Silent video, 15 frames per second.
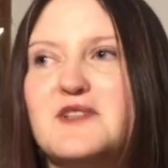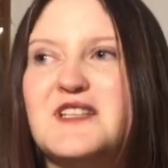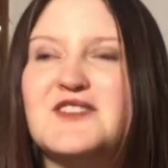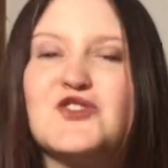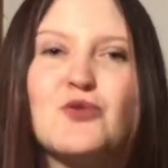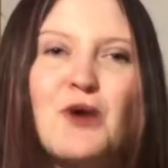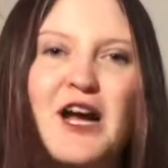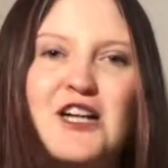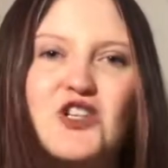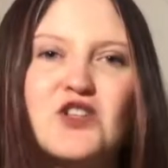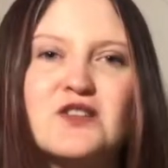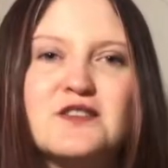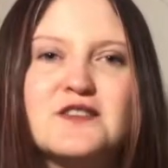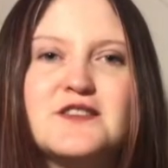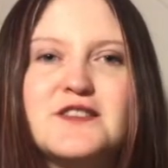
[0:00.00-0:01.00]

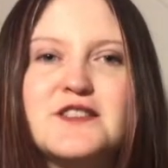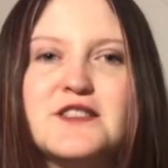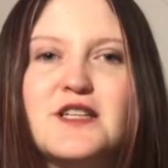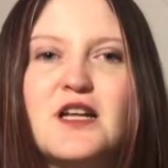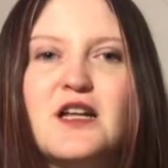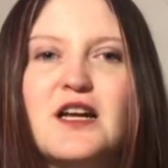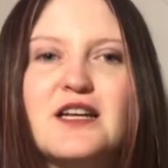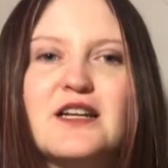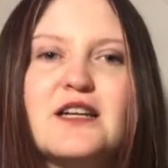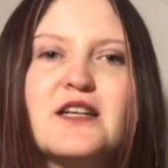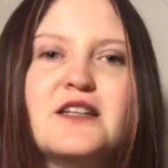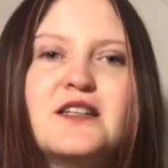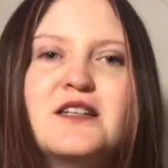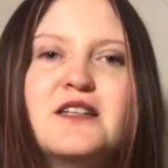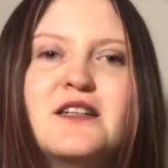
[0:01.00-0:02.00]
Interactions, like,
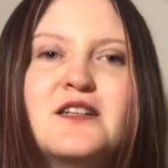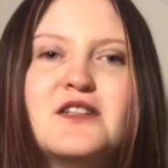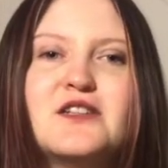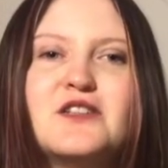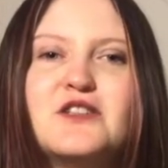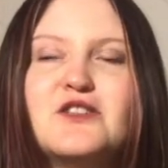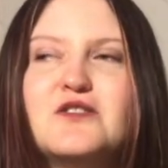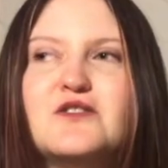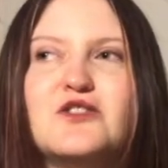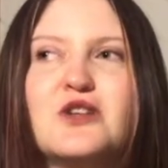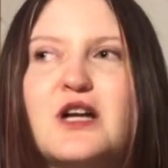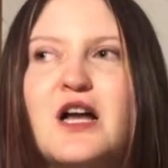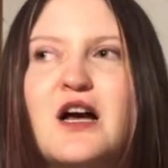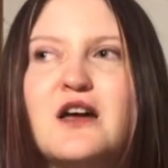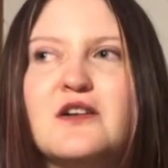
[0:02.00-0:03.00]
you
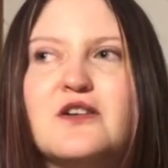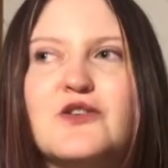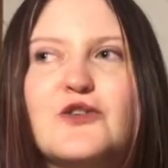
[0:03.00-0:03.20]
can't